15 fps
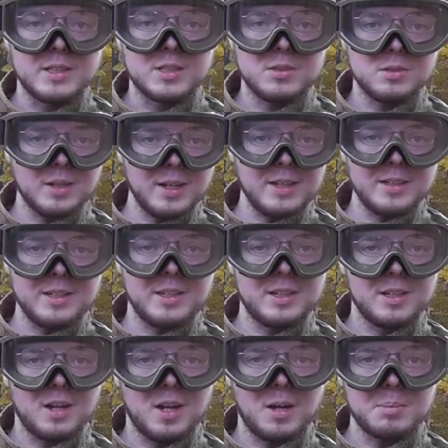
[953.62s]
so dialing in
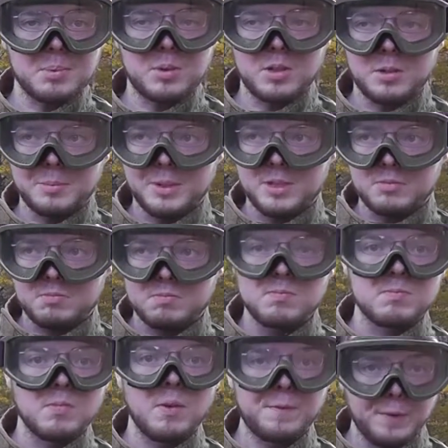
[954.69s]
the hop took about
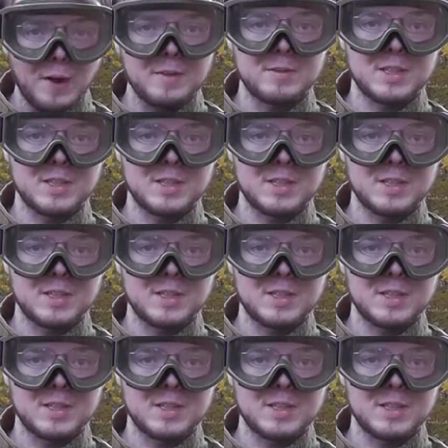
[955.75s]
5